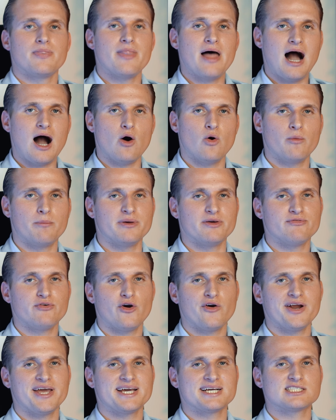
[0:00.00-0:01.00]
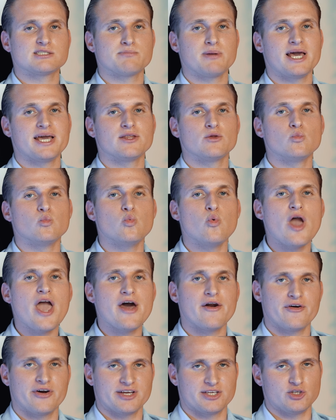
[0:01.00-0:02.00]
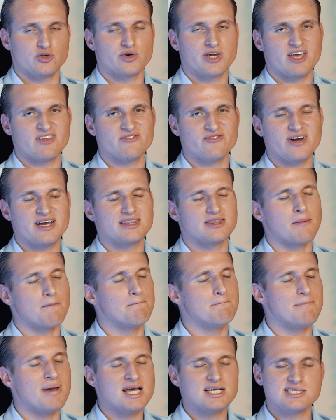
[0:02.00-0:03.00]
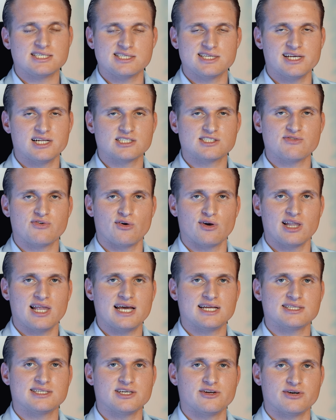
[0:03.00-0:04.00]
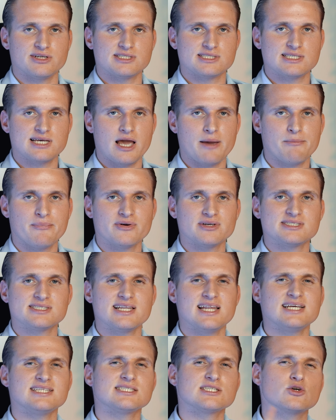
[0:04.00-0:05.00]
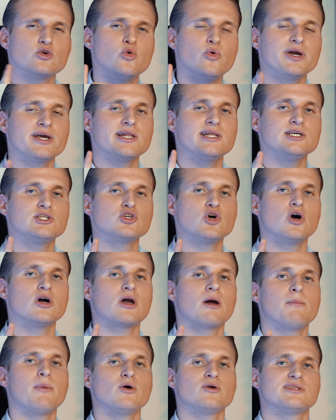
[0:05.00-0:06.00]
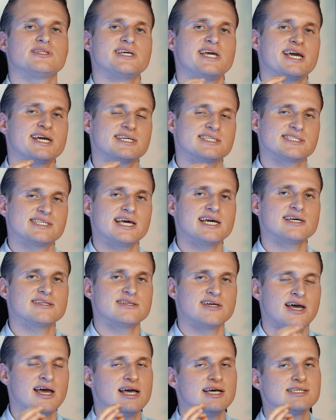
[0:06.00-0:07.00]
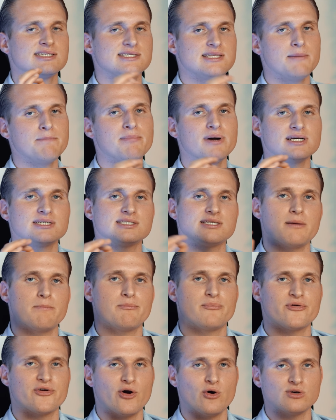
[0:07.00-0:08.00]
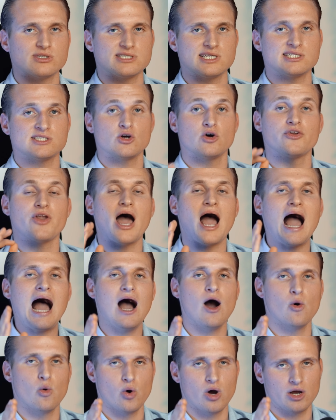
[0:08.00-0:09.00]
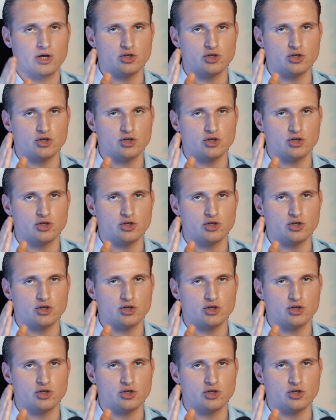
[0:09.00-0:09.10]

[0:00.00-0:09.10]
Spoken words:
Now, before I explain where you can find the best deals for land here in Cyprus, let's quickly talk about the exact step-by-step process on how